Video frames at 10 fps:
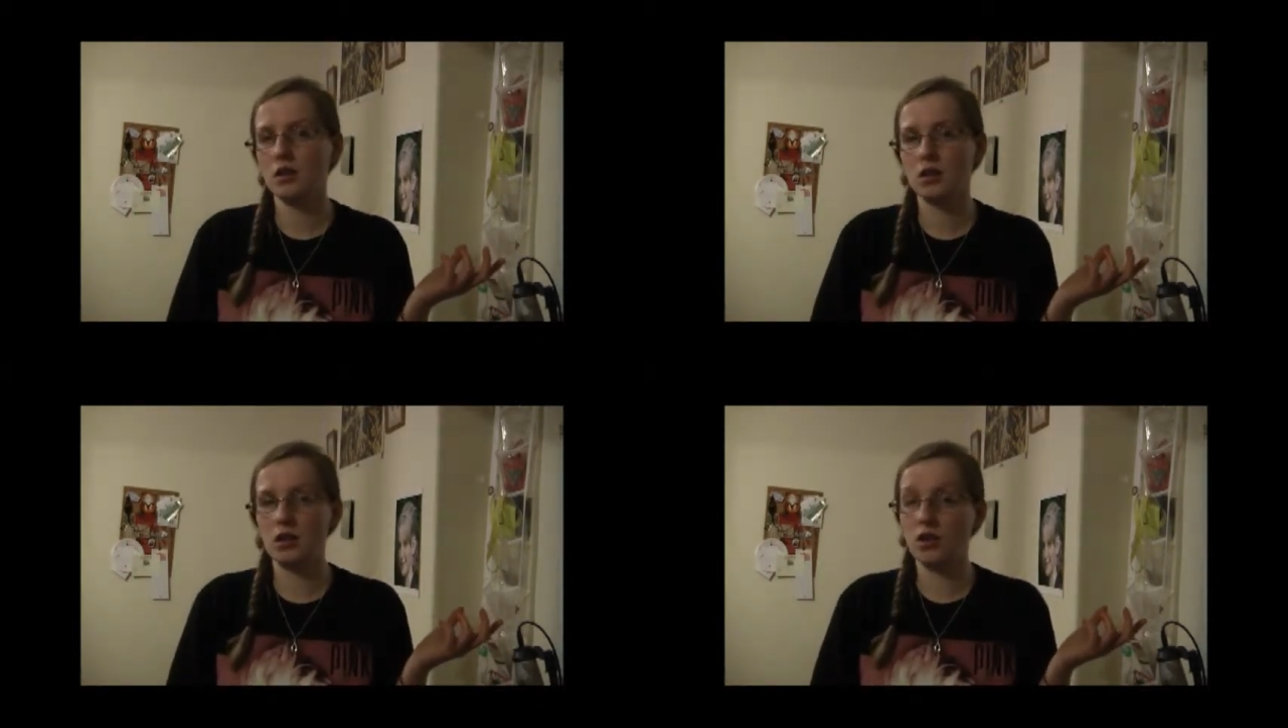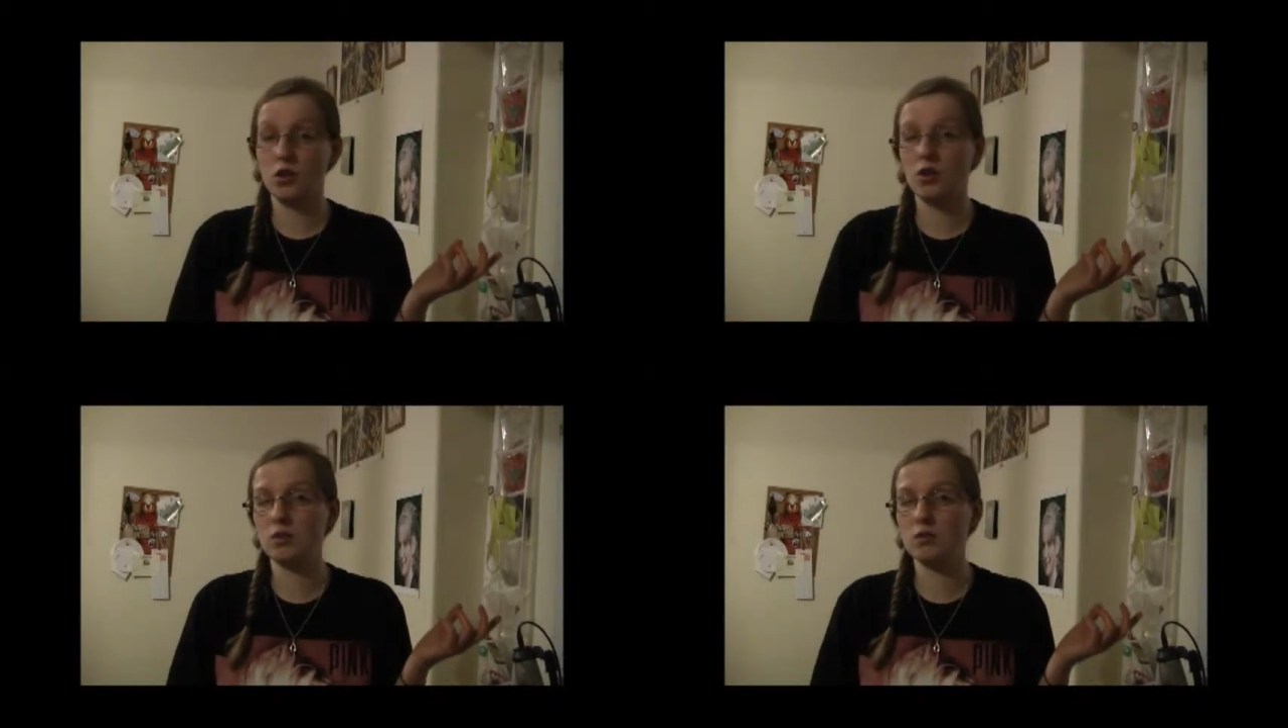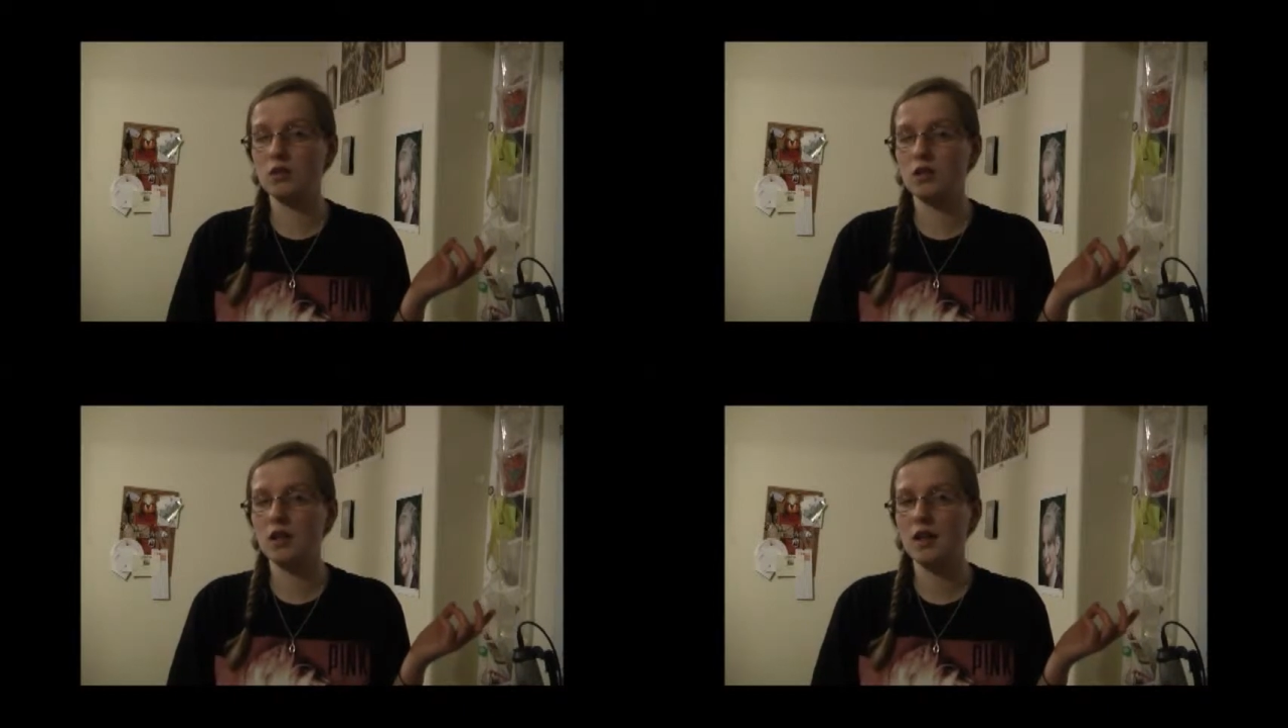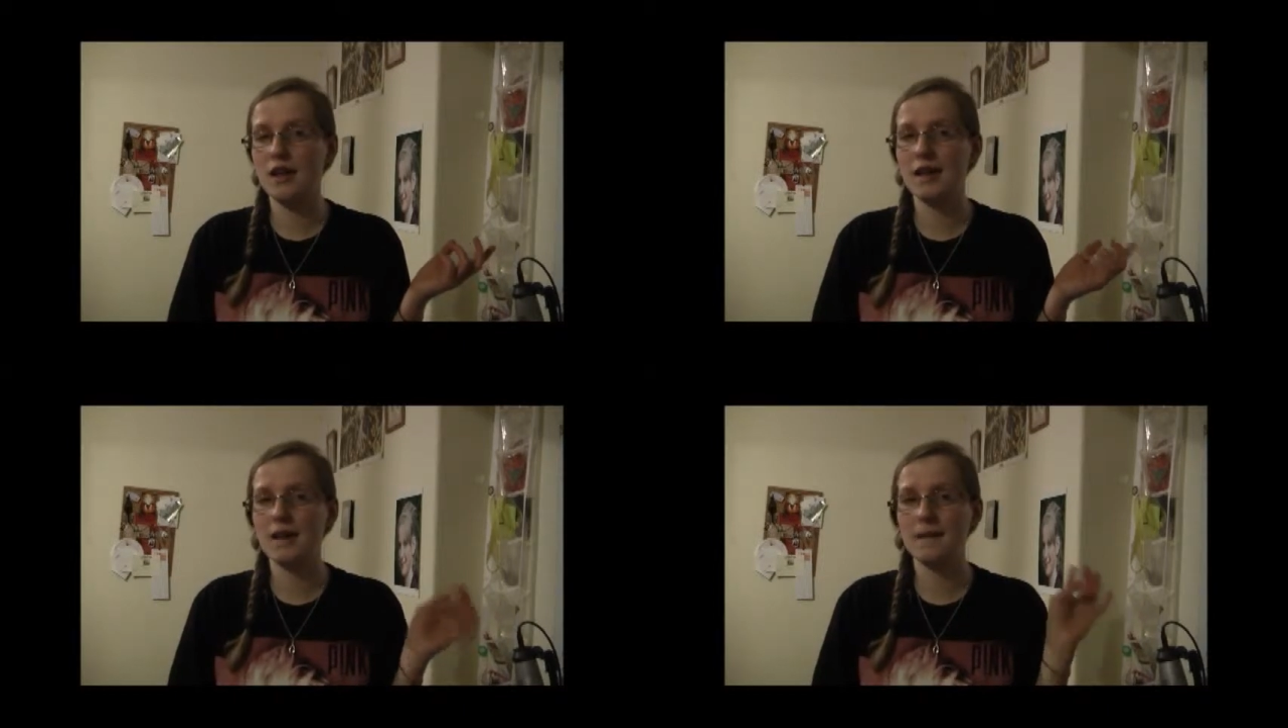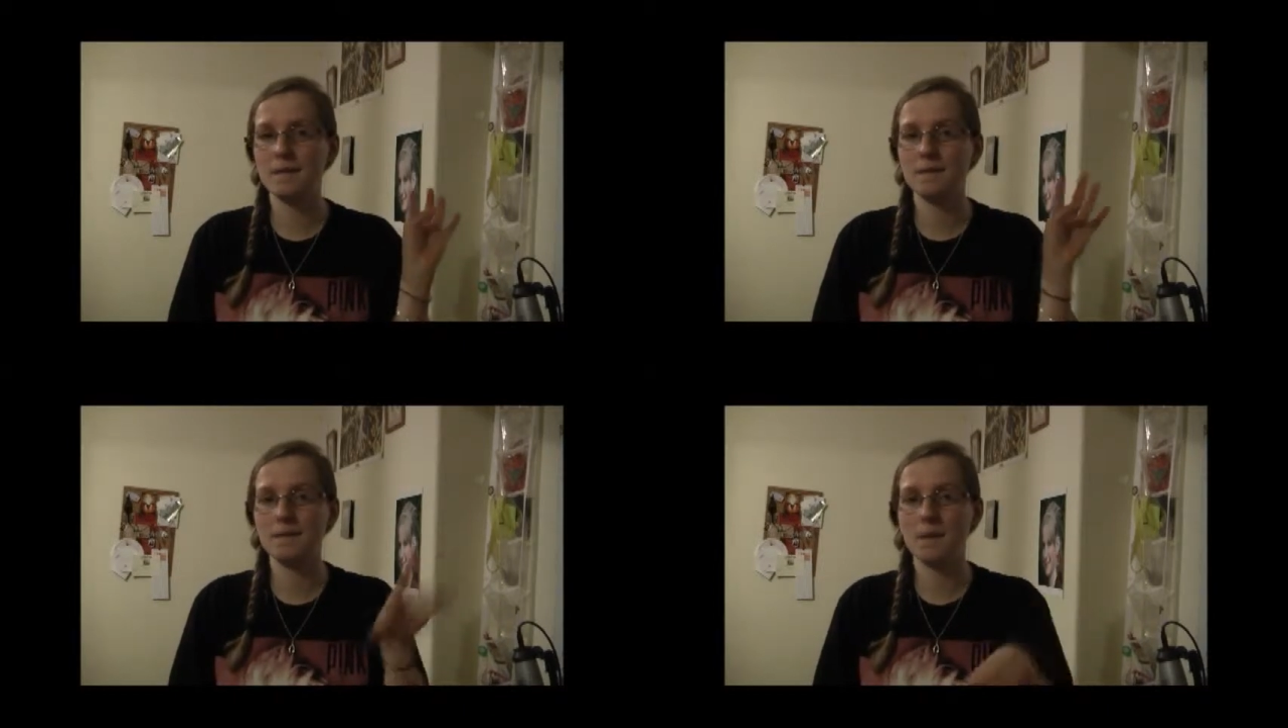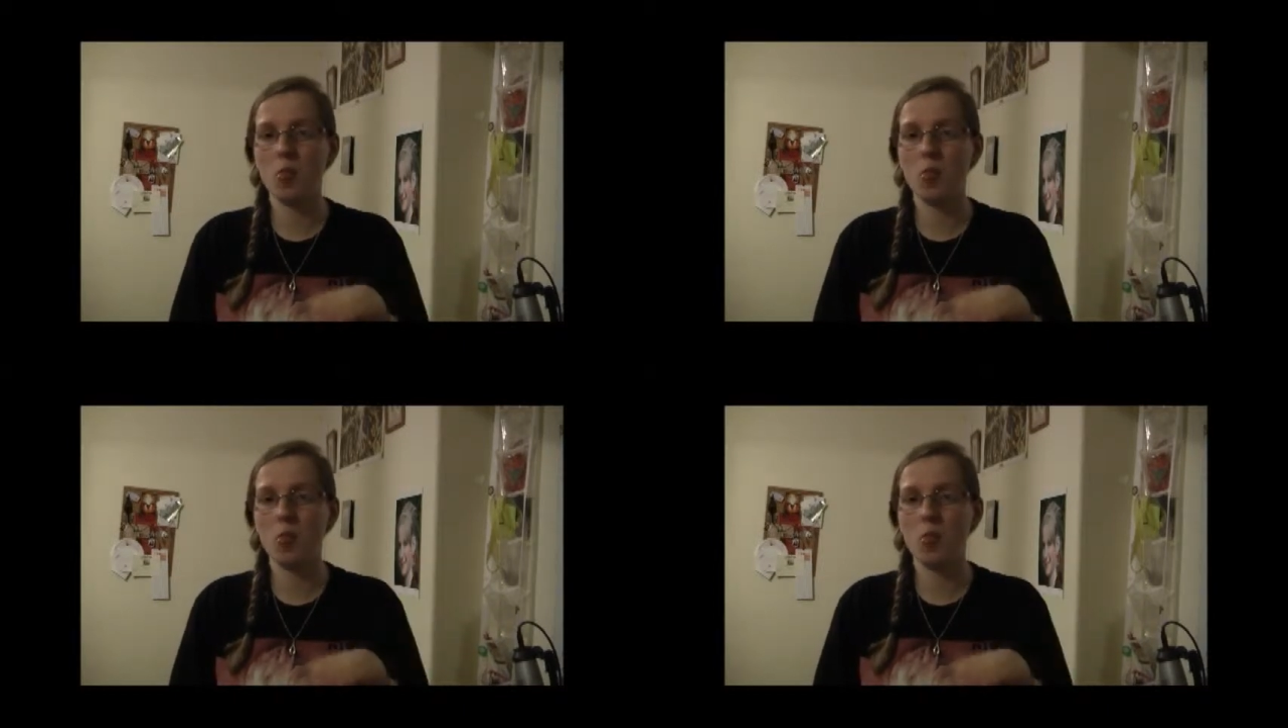it'll annoy them all. Um,